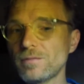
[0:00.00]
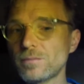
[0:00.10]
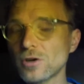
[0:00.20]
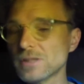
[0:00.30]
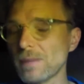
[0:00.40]

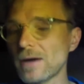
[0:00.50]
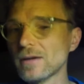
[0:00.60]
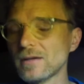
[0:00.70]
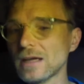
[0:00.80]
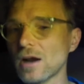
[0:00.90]

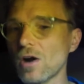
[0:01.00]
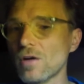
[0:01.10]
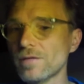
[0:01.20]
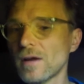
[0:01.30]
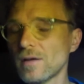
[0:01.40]
prosperity
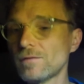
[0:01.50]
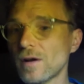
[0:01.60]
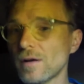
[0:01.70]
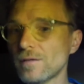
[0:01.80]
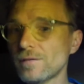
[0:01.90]
of
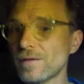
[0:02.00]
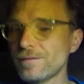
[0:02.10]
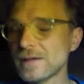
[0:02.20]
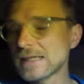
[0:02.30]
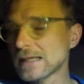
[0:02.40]
the
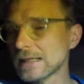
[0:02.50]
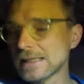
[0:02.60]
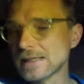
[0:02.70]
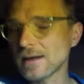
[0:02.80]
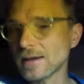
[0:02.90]
physically
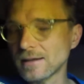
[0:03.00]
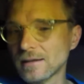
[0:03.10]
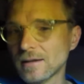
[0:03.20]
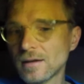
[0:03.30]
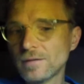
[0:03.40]

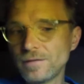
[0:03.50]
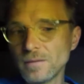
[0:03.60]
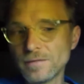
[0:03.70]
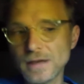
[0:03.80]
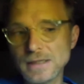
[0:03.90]
sited
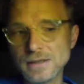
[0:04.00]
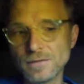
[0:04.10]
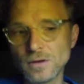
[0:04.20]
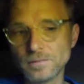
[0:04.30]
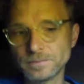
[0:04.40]
film
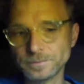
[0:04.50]
festival.